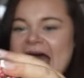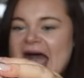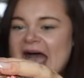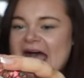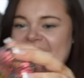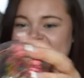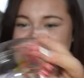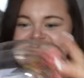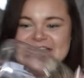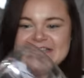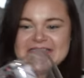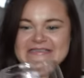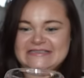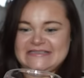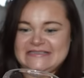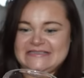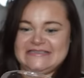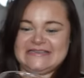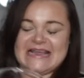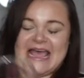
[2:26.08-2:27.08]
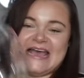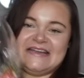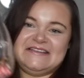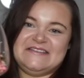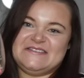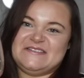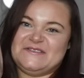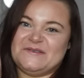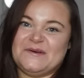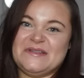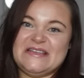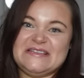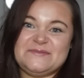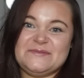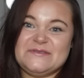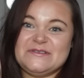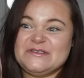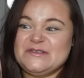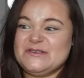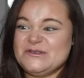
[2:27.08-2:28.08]
I just, I just thought this
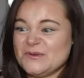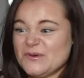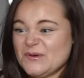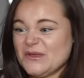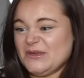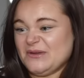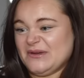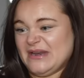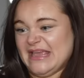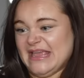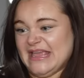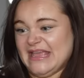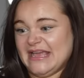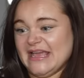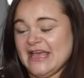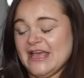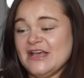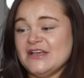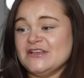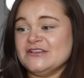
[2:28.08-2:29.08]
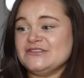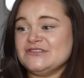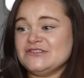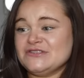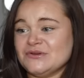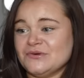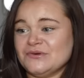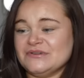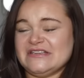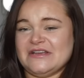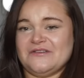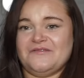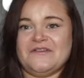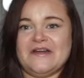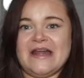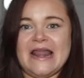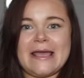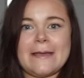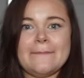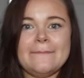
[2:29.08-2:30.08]
was so unique, so
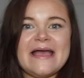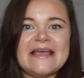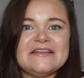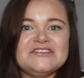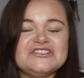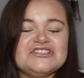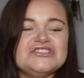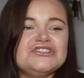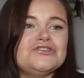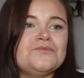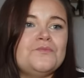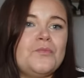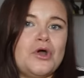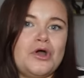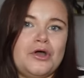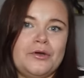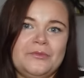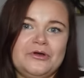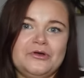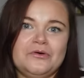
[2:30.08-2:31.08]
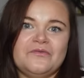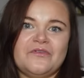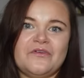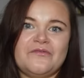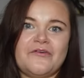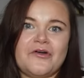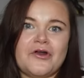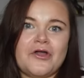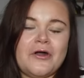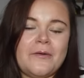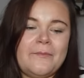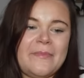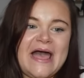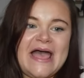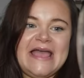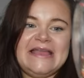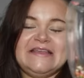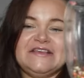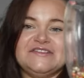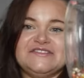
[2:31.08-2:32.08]
different. Like imagine someone coming over for a
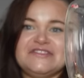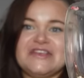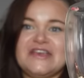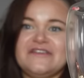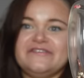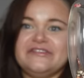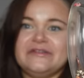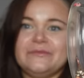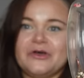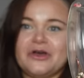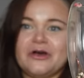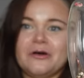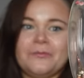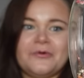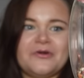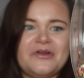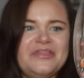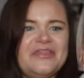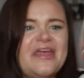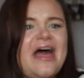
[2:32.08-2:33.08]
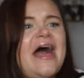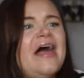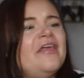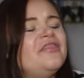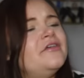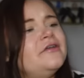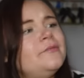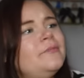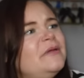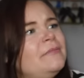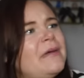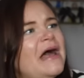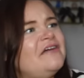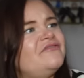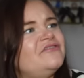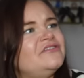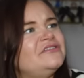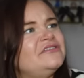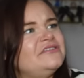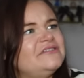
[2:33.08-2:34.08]
cuppa and you're serving them a cuppa and that, they'd be
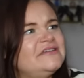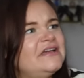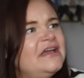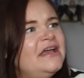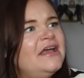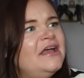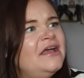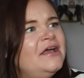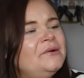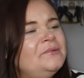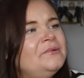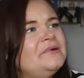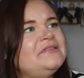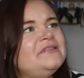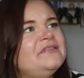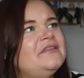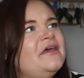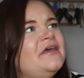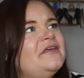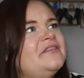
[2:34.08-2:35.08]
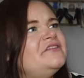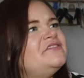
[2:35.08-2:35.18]
baffled, wouldn't they?